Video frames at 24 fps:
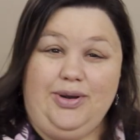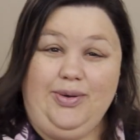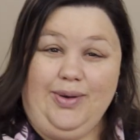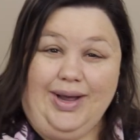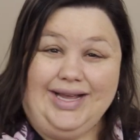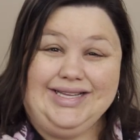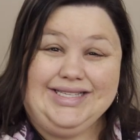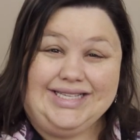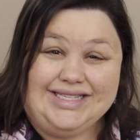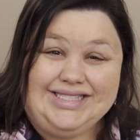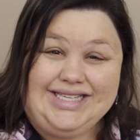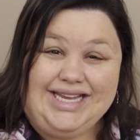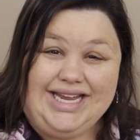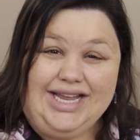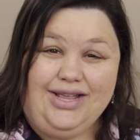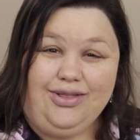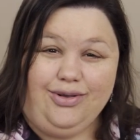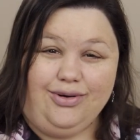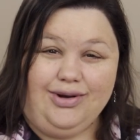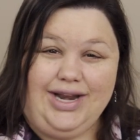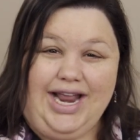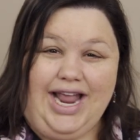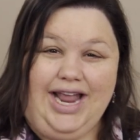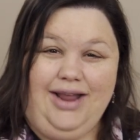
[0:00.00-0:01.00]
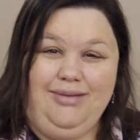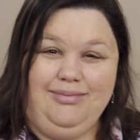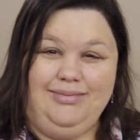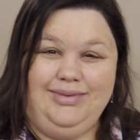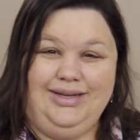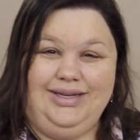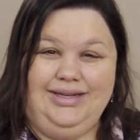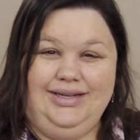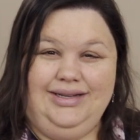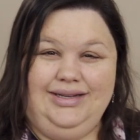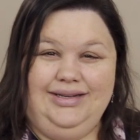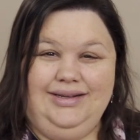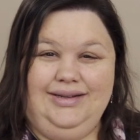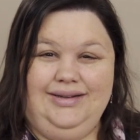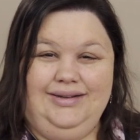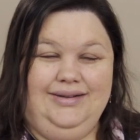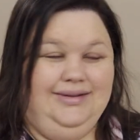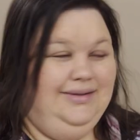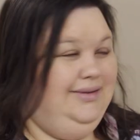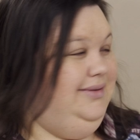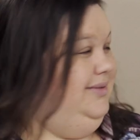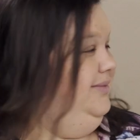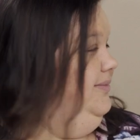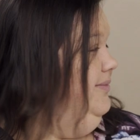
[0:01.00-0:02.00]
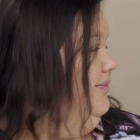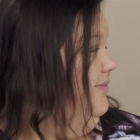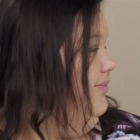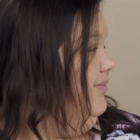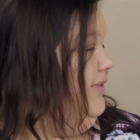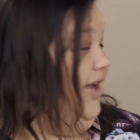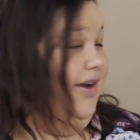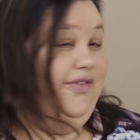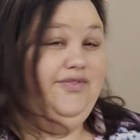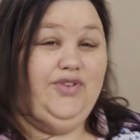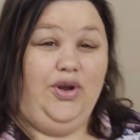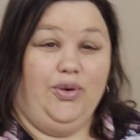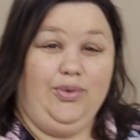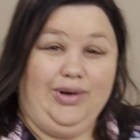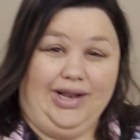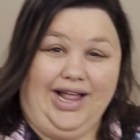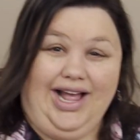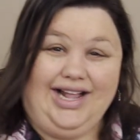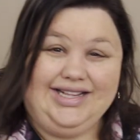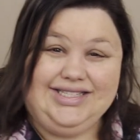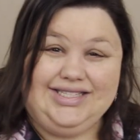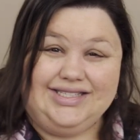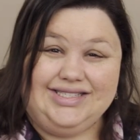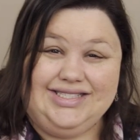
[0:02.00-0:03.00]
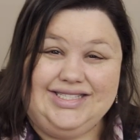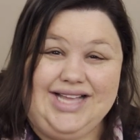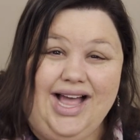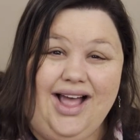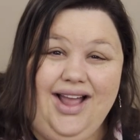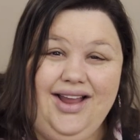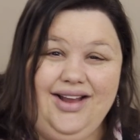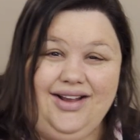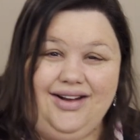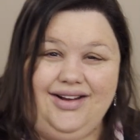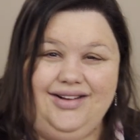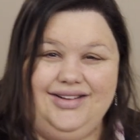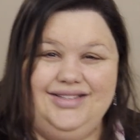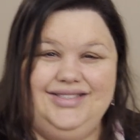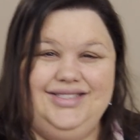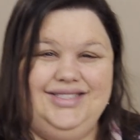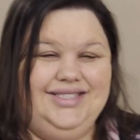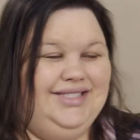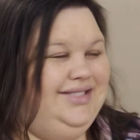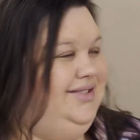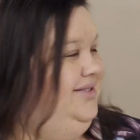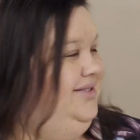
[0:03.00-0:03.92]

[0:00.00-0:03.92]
who has a Z in their name? I've known lots of Zions.